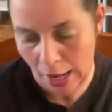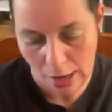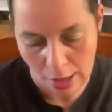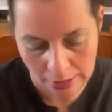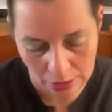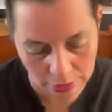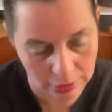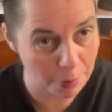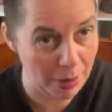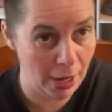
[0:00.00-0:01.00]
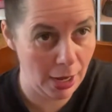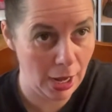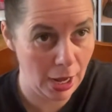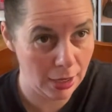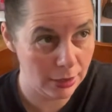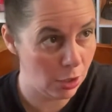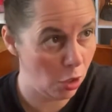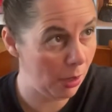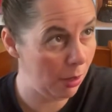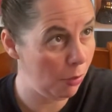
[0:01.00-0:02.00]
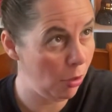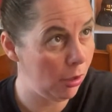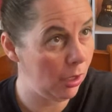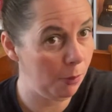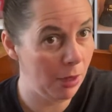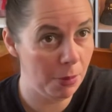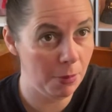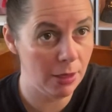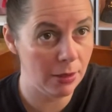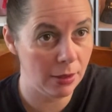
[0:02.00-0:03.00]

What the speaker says: I used up a hand soap in Perfect Peppermint.